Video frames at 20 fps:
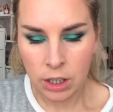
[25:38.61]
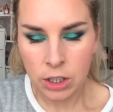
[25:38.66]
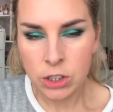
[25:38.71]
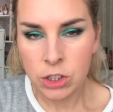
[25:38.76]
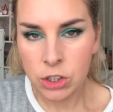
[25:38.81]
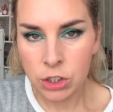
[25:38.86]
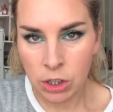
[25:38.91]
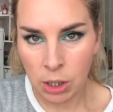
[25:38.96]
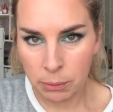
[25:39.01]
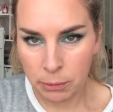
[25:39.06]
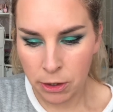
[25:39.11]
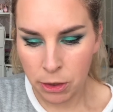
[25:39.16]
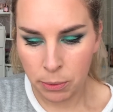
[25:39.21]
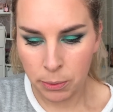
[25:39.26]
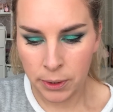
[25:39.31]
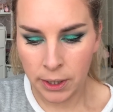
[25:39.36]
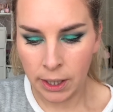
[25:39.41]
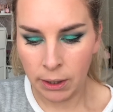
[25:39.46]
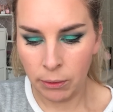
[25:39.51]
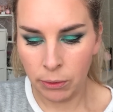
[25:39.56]
She's not with
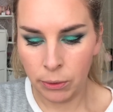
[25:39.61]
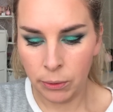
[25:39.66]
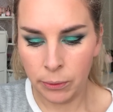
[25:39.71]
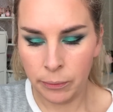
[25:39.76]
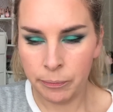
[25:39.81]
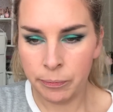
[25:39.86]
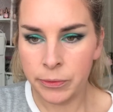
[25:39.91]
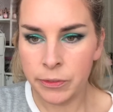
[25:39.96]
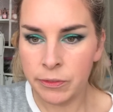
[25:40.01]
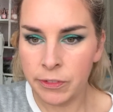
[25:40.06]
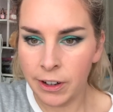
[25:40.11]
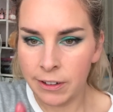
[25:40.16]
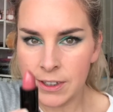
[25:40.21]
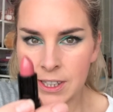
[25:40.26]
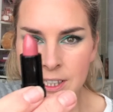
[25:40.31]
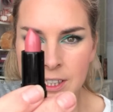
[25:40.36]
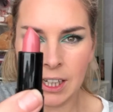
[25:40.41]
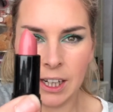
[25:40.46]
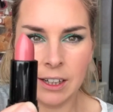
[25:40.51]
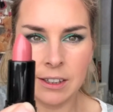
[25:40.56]
me now though, very
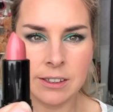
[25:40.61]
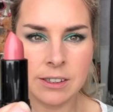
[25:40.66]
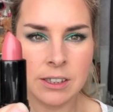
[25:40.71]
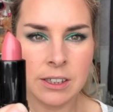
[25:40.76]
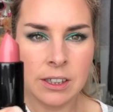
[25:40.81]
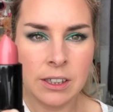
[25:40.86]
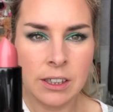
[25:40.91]
sad.